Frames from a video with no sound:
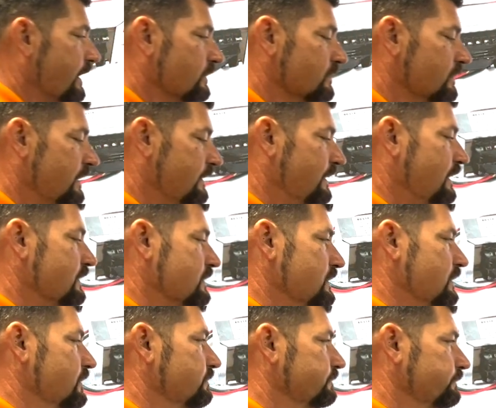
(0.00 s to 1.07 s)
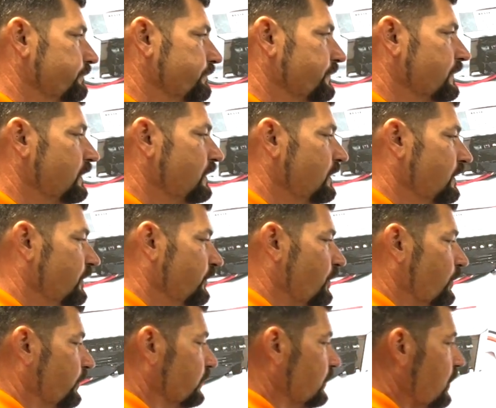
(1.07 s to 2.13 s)
handler and that's it.
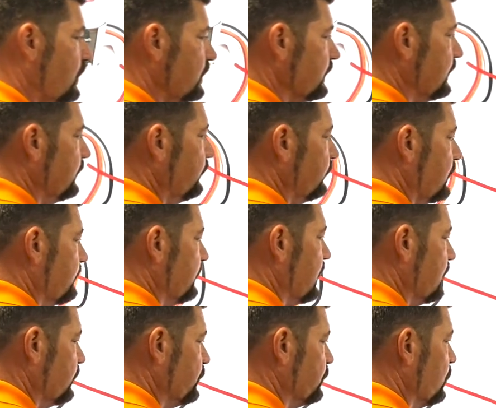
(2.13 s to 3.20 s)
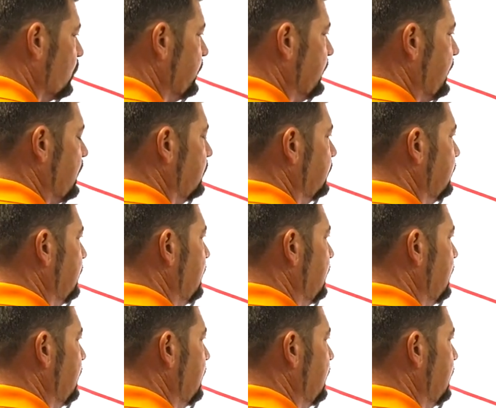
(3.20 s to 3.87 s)
So as long as I'm not shorting out in